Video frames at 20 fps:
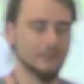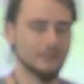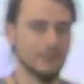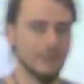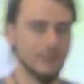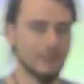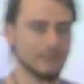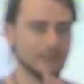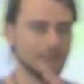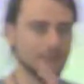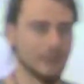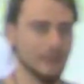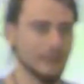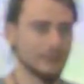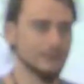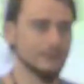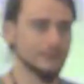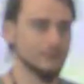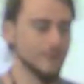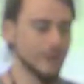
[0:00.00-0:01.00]
not
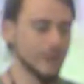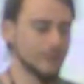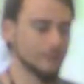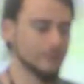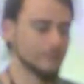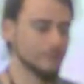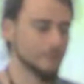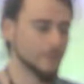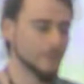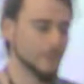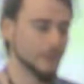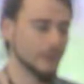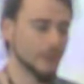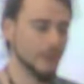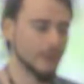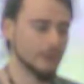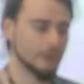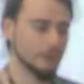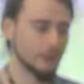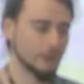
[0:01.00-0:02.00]
on the map,
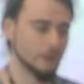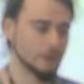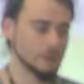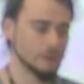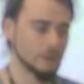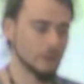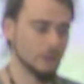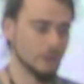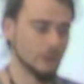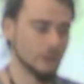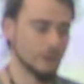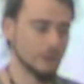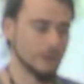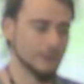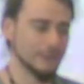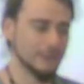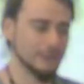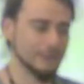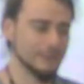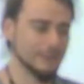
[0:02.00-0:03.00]
and also
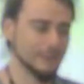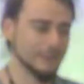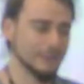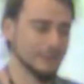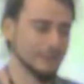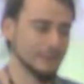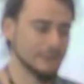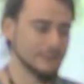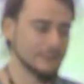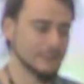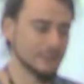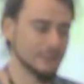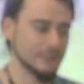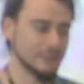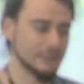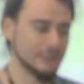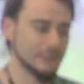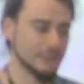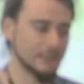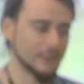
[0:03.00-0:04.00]

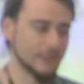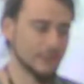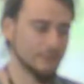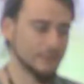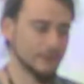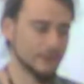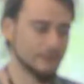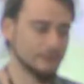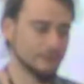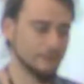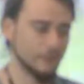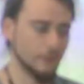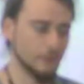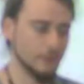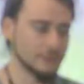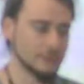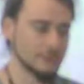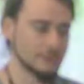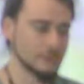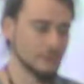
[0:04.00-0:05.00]
decreasing the number of
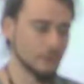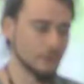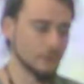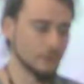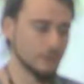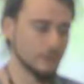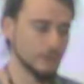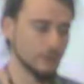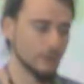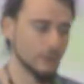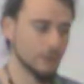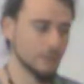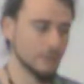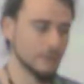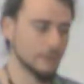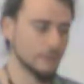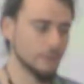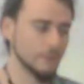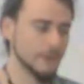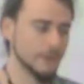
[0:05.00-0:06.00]
points. So
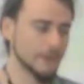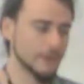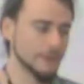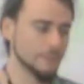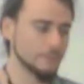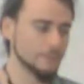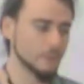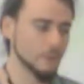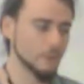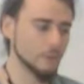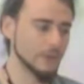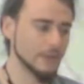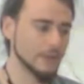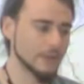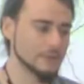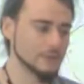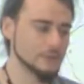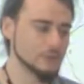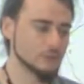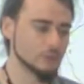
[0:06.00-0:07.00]
only when I, when
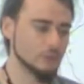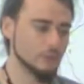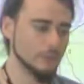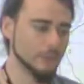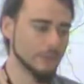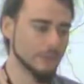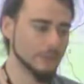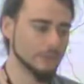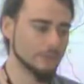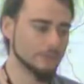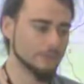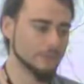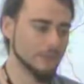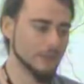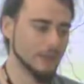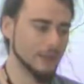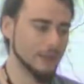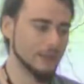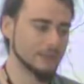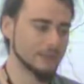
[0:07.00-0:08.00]
I zoom in
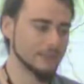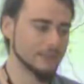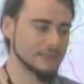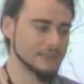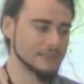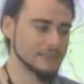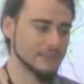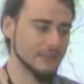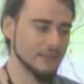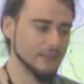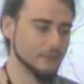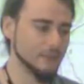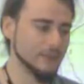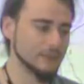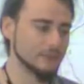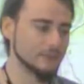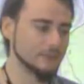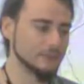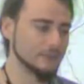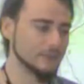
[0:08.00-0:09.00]
on this
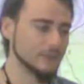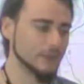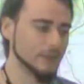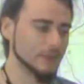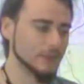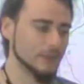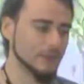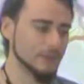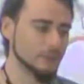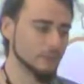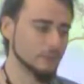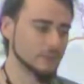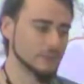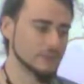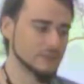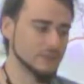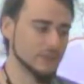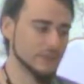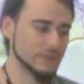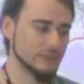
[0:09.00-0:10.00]
segment, it will
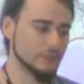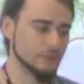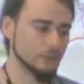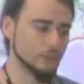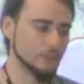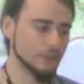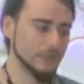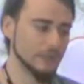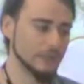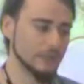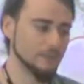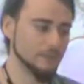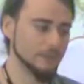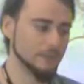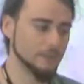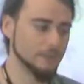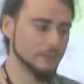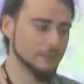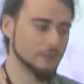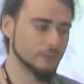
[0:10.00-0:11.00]
start to become
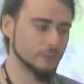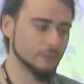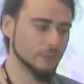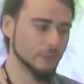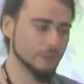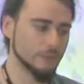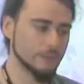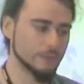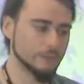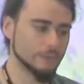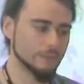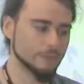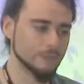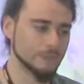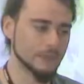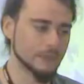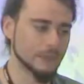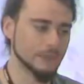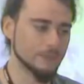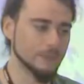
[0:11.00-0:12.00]
a bit more,
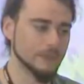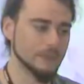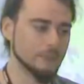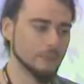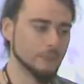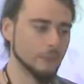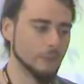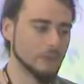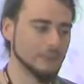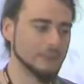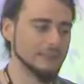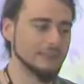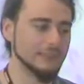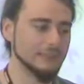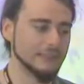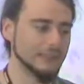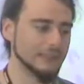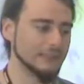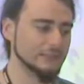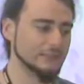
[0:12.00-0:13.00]
a bit more
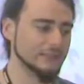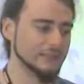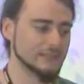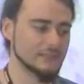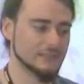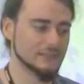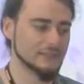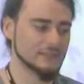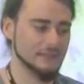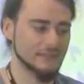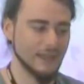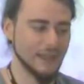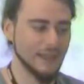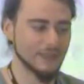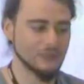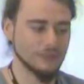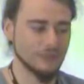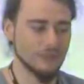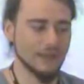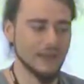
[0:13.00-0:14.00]
detailed. It's
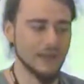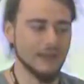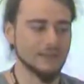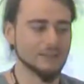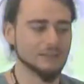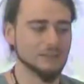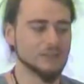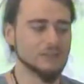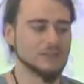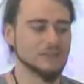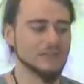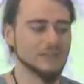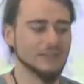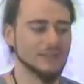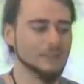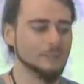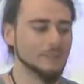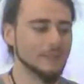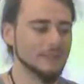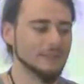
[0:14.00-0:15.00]
actually hard to
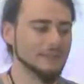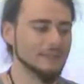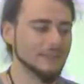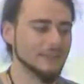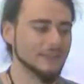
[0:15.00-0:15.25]
see, but